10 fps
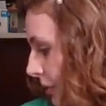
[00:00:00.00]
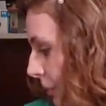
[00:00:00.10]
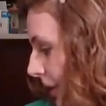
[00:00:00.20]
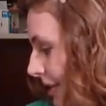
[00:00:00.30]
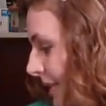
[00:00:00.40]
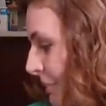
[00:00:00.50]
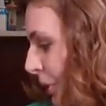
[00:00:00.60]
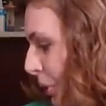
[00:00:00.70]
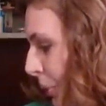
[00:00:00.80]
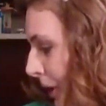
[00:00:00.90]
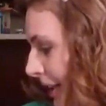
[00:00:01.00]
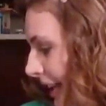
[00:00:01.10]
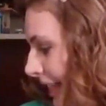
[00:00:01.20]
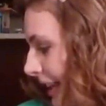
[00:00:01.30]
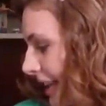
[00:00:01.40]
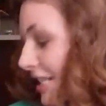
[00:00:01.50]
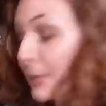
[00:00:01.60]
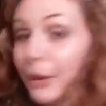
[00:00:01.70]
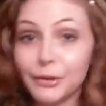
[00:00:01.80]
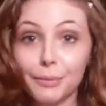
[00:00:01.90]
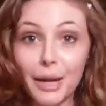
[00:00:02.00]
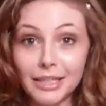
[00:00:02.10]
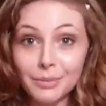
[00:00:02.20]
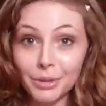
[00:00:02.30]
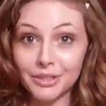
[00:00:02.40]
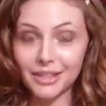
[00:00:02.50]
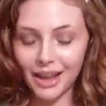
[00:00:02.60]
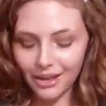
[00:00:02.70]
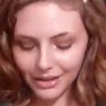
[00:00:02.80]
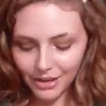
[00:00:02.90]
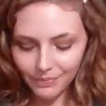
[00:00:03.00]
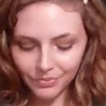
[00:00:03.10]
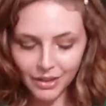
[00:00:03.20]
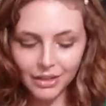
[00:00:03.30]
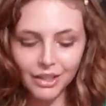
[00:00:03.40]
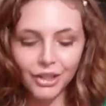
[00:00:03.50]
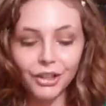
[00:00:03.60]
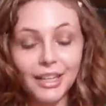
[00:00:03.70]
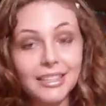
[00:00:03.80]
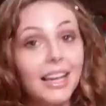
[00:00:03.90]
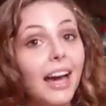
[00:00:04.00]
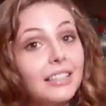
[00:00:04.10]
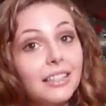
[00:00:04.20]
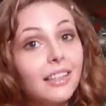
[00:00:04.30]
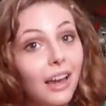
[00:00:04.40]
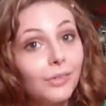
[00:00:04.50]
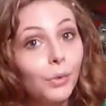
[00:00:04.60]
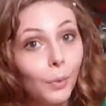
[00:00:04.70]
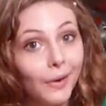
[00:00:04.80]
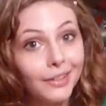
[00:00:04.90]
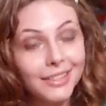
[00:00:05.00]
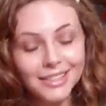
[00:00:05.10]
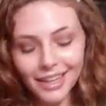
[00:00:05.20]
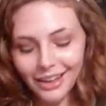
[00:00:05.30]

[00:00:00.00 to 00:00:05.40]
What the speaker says: What are some quirky things about your pet's personality? Gracie has a lot of quirks.